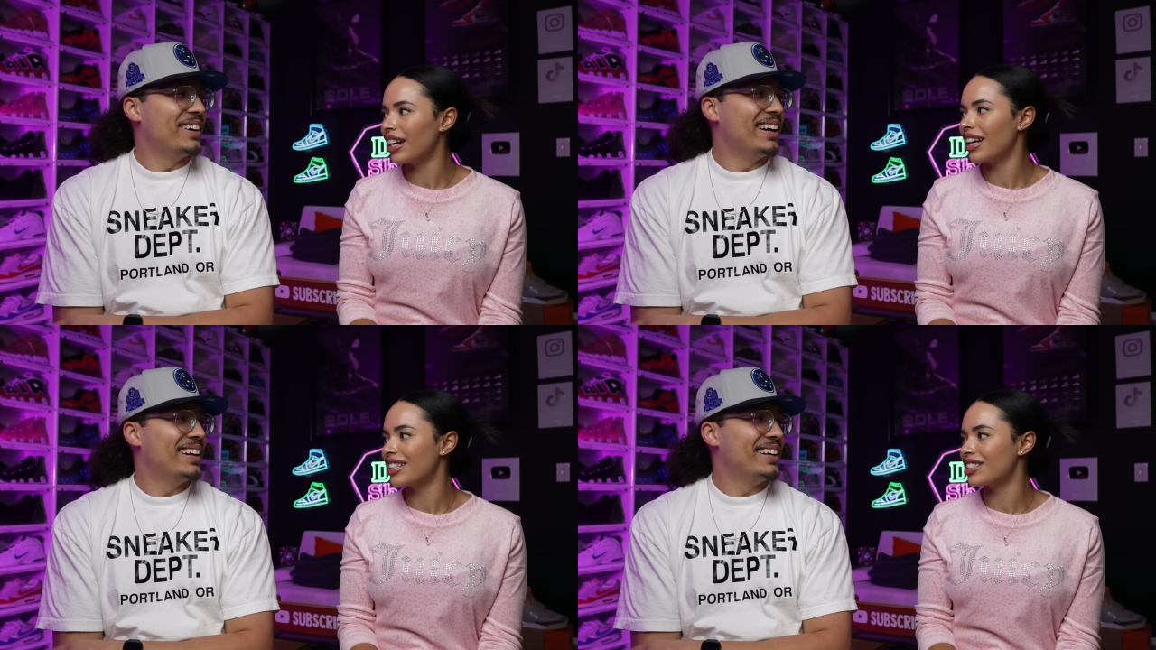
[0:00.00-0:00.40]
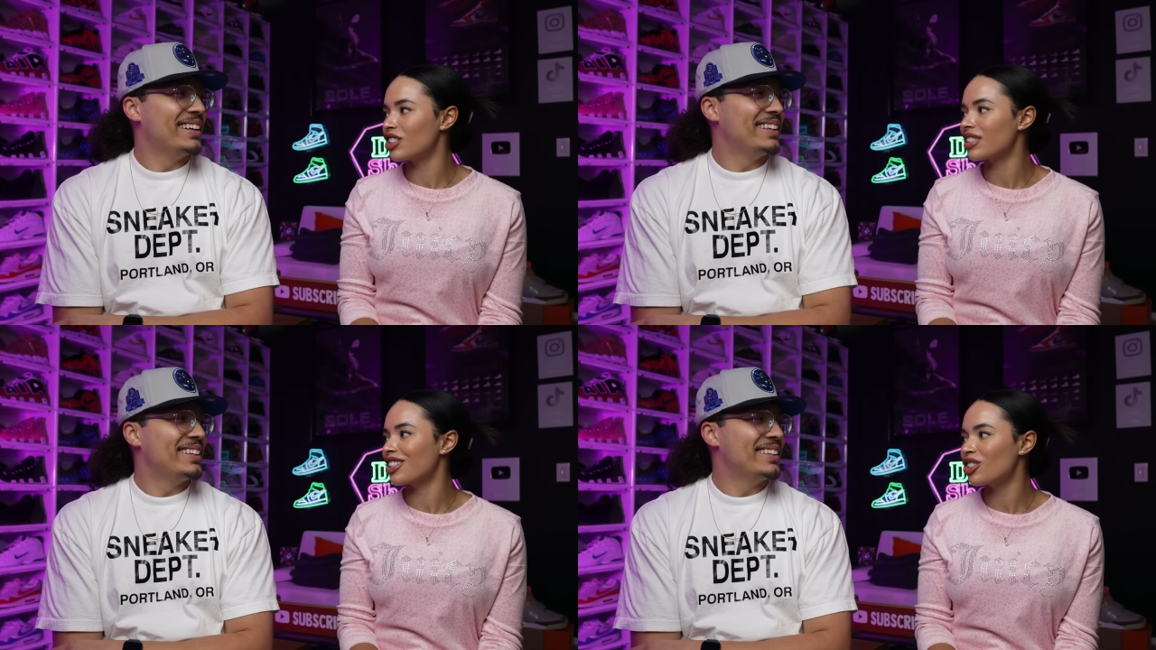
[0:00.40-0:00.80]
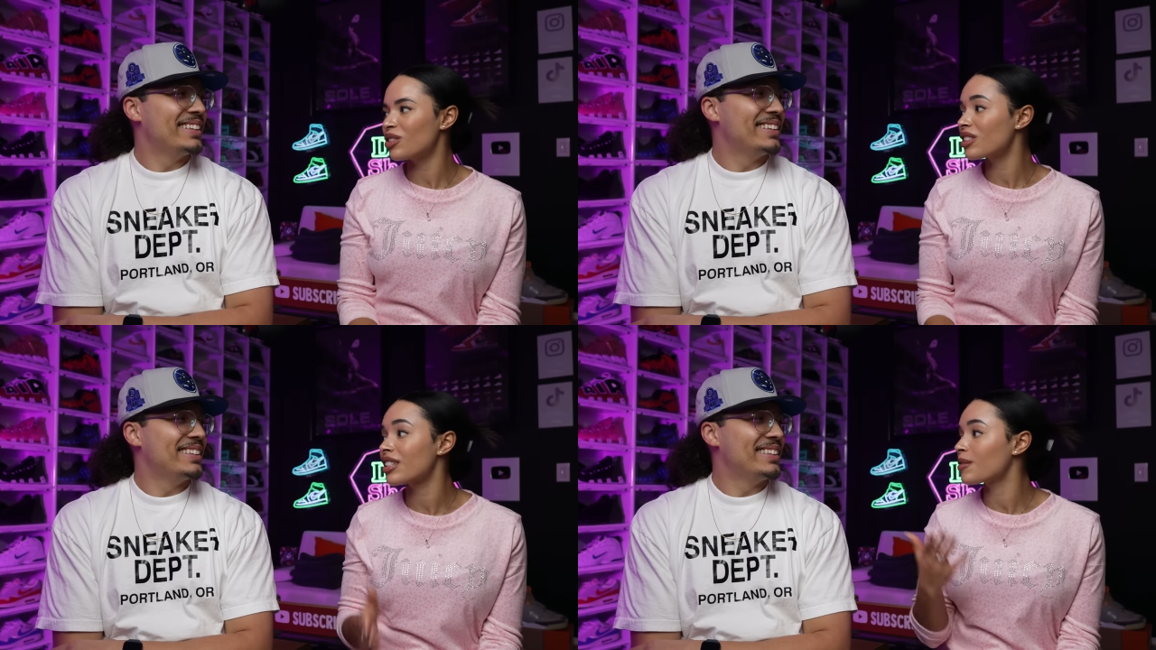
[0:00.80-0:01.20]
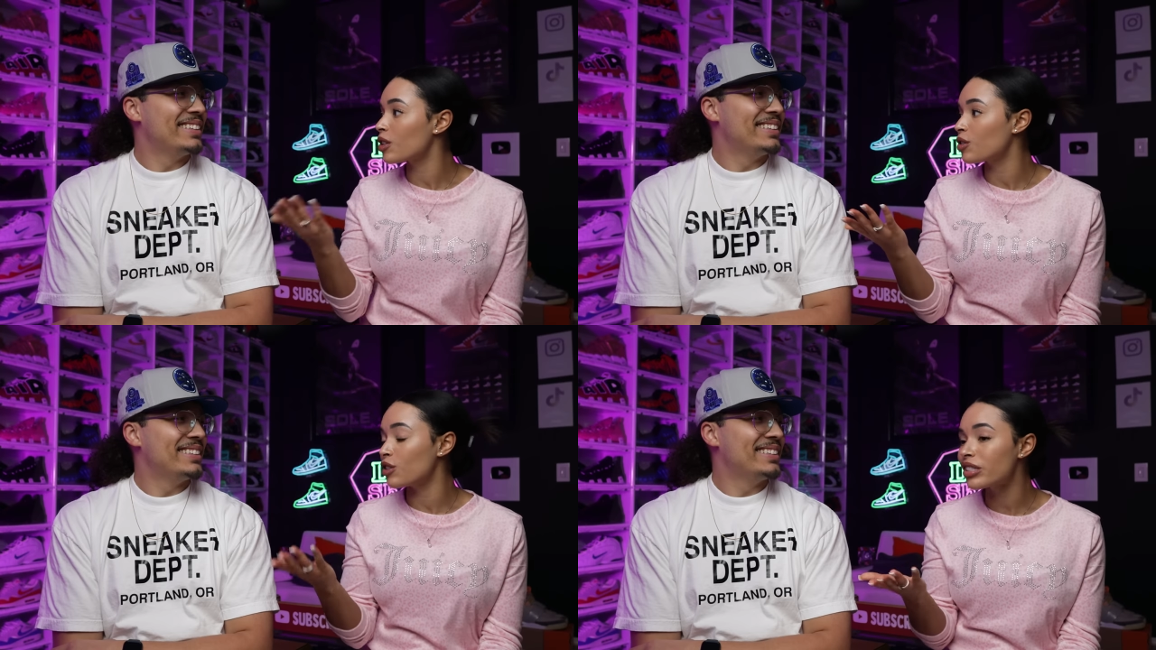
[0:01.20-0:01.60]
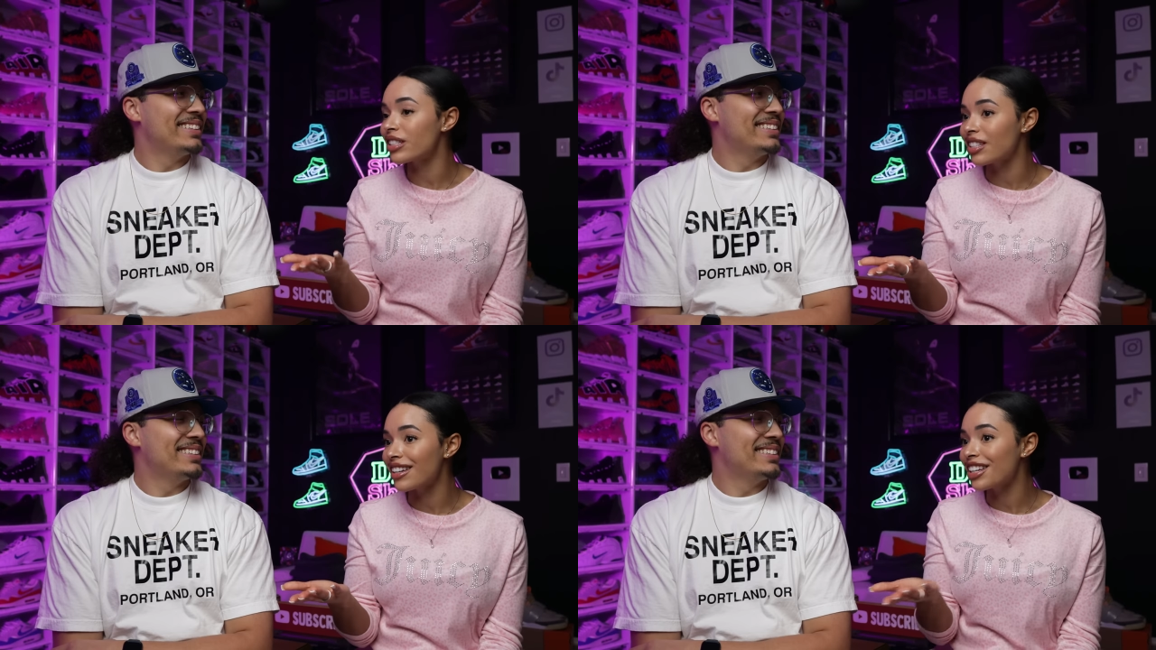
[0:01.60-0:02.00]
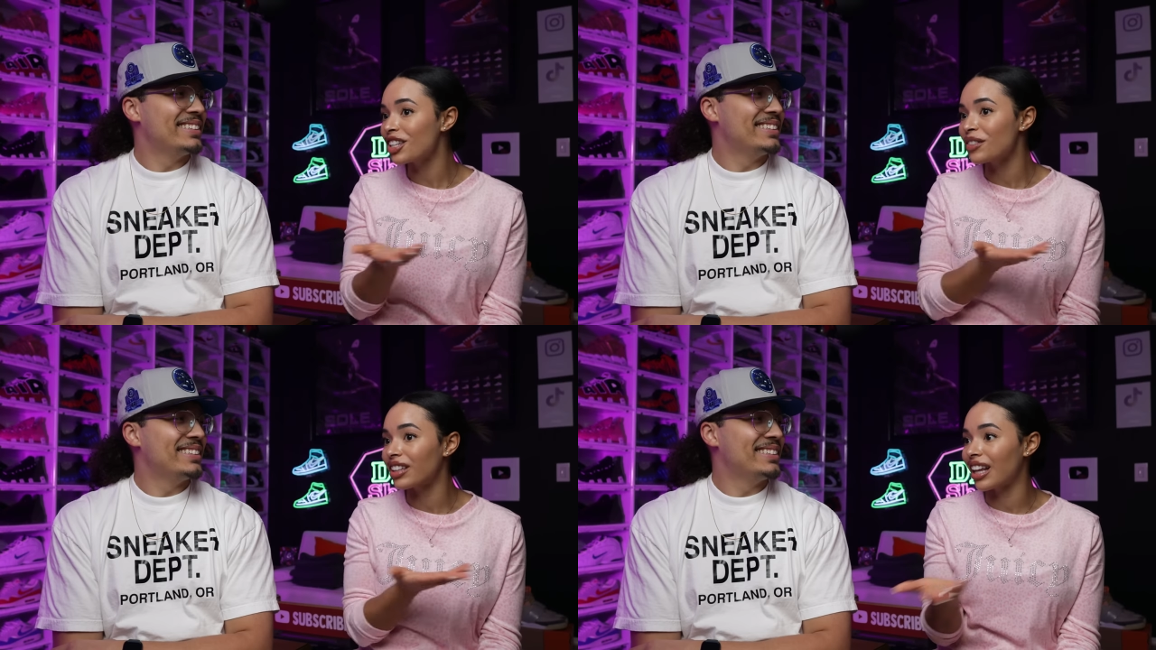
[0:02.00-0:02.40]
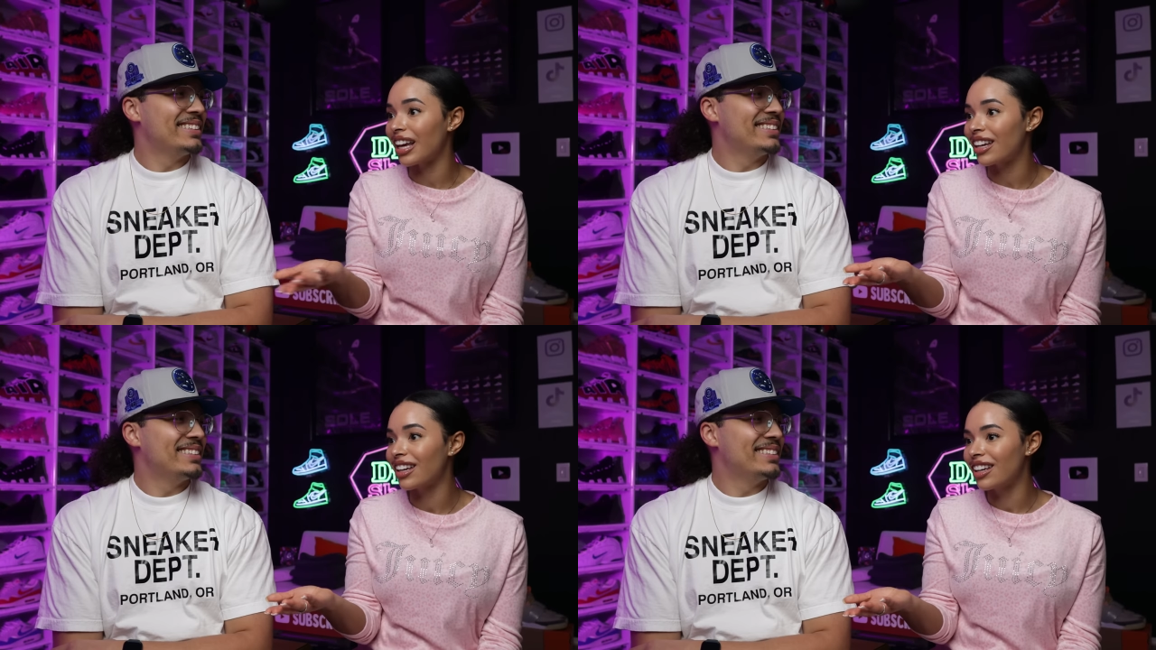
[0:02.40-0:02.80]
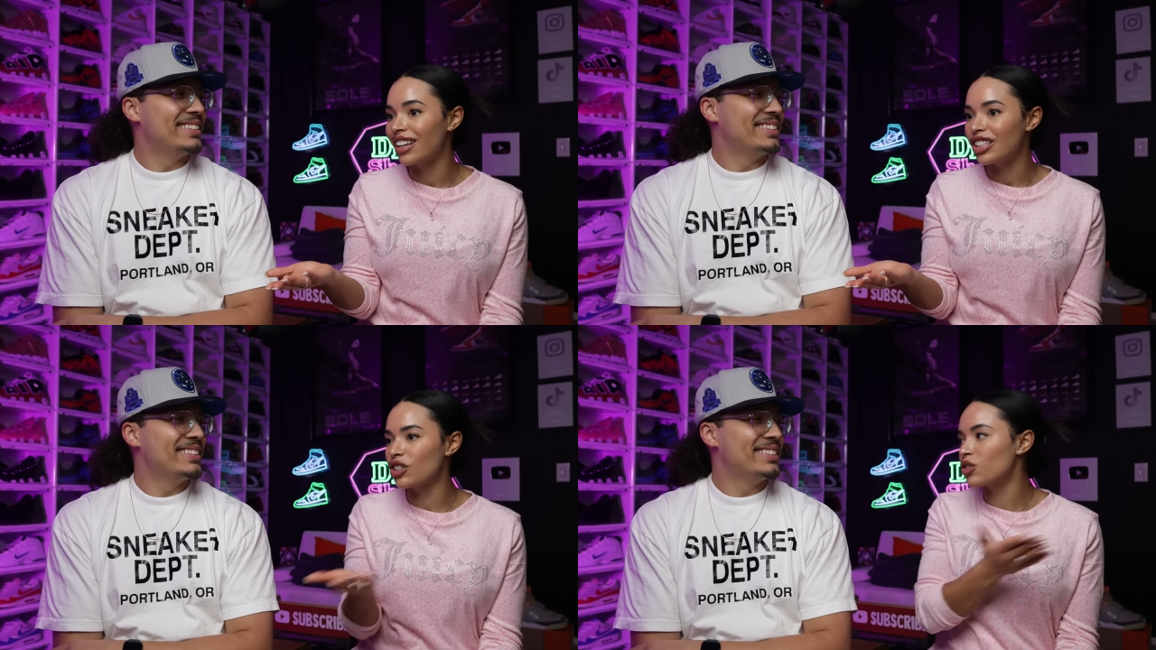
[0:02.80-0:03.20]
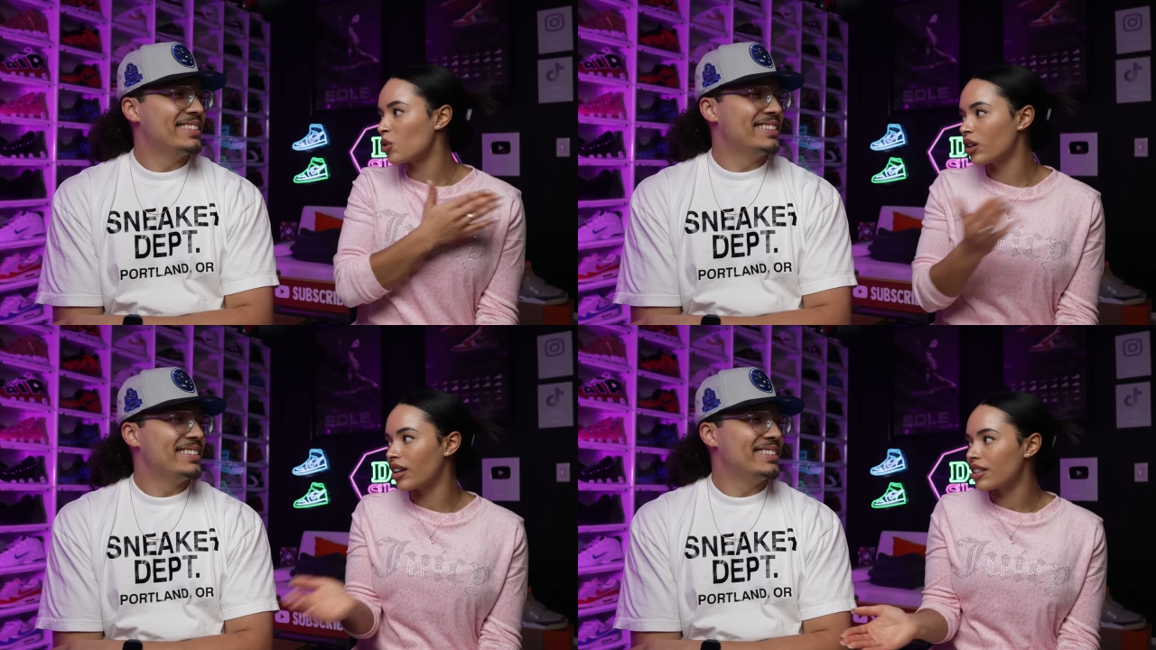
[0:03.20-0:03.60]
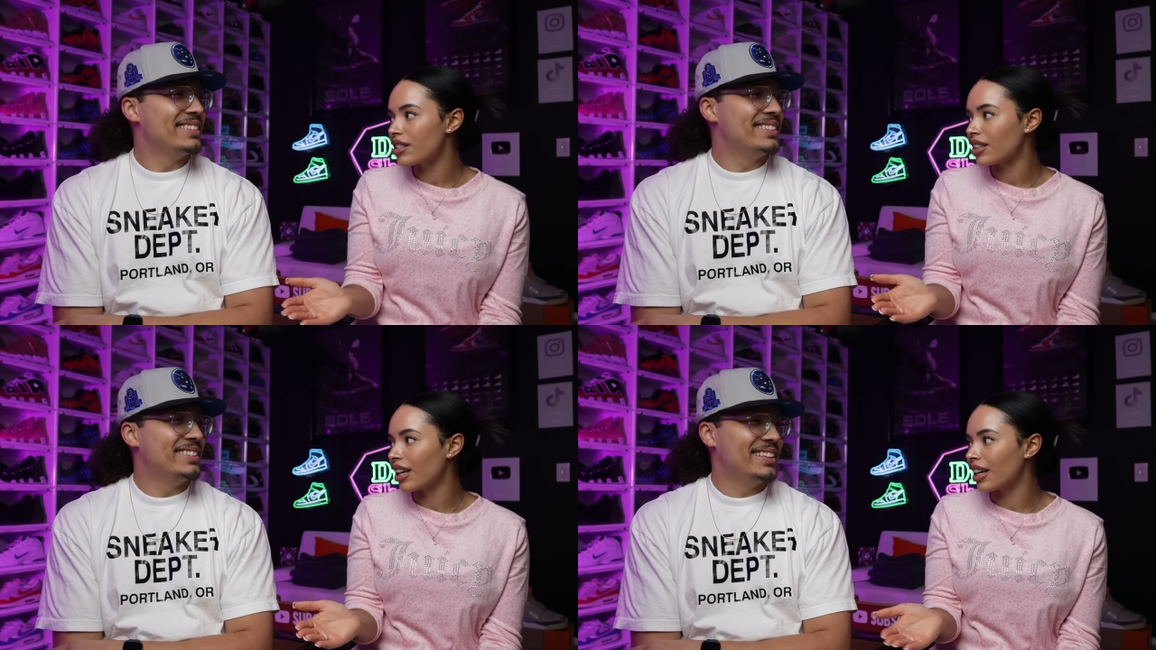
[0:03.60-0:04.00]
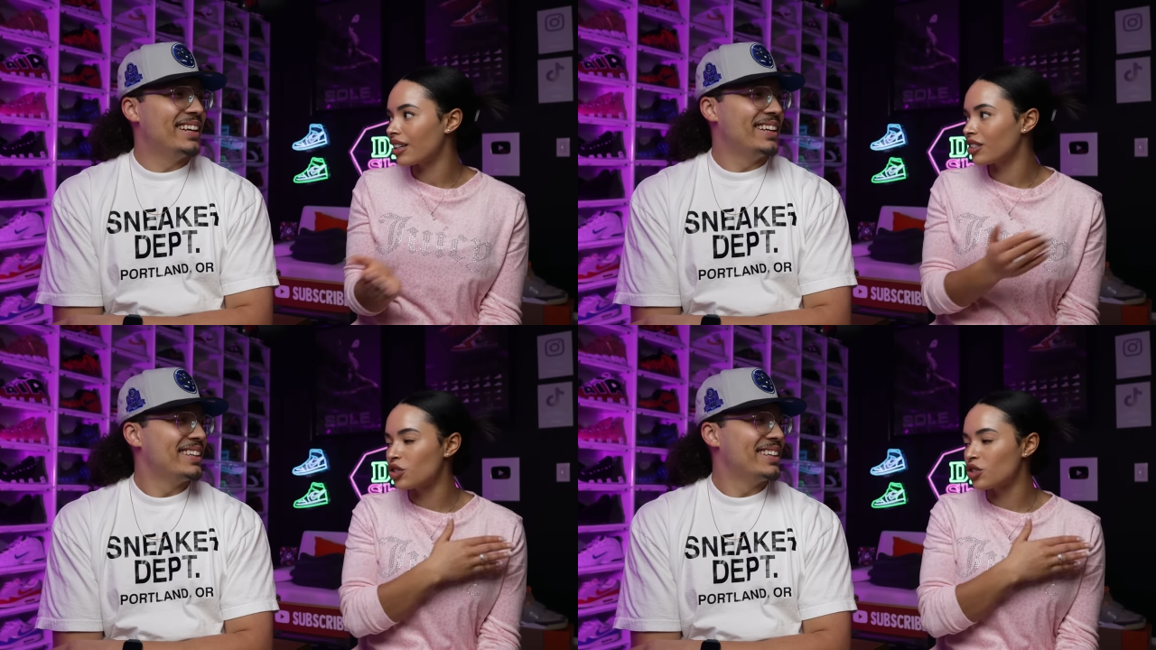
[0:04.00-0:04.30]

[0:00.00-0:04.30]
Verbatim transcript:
Speaker 1: Right. It's just the shoes because I'm so used to seeing you in like just Jordans. Like yeah.